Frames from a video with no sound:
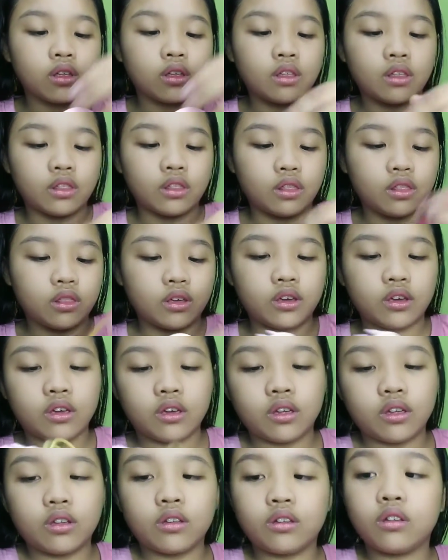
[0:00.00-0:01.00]
And
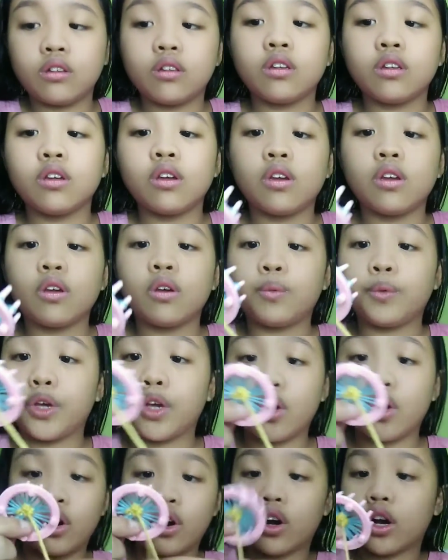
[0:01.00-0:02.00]
then we
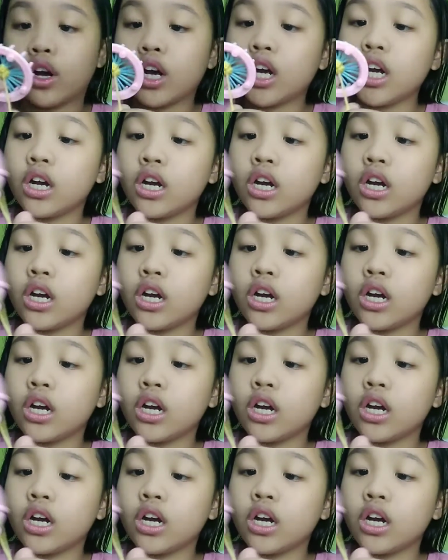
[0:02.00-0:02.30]
are